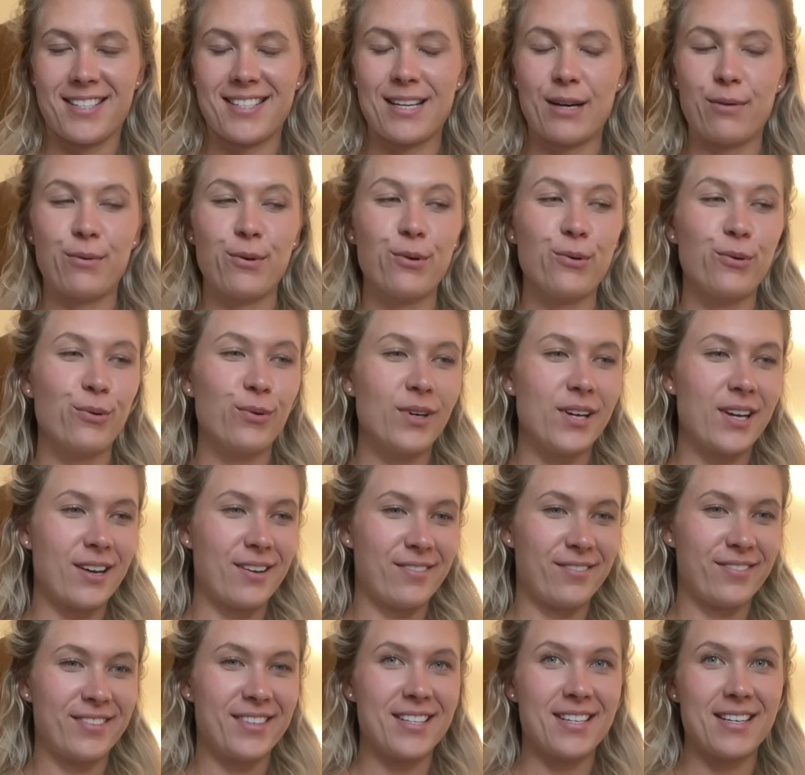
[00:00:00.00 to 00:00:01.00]
Now, we all
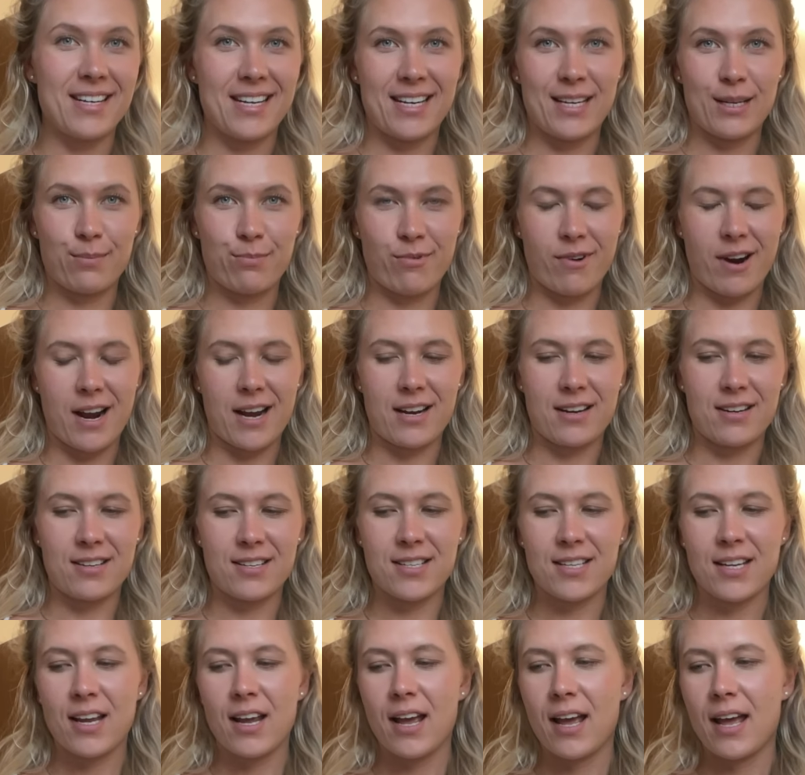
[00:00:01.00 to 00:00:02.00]
love the NAKD brand.